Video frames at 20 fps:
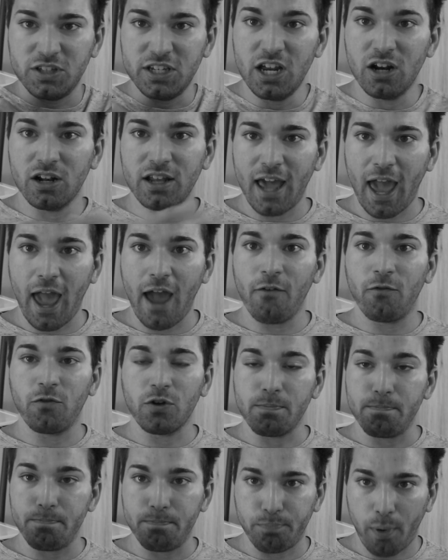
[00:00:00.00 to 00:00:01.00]
nearly
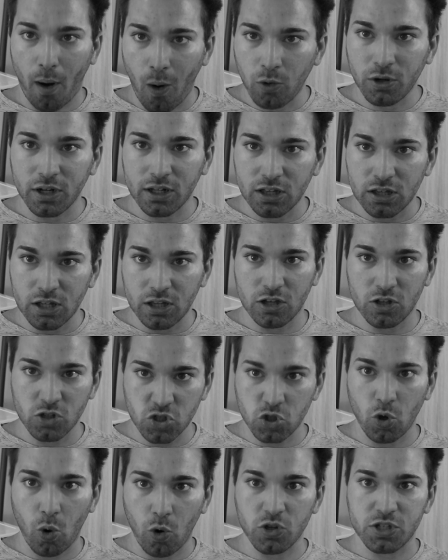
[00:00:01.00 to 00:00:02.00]
every bone in
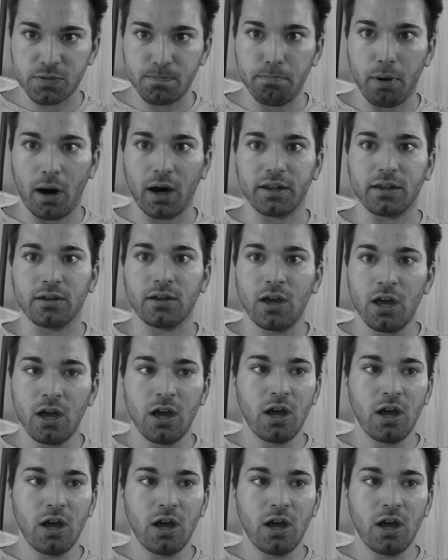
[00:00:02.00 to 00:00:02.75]
Zoro's body.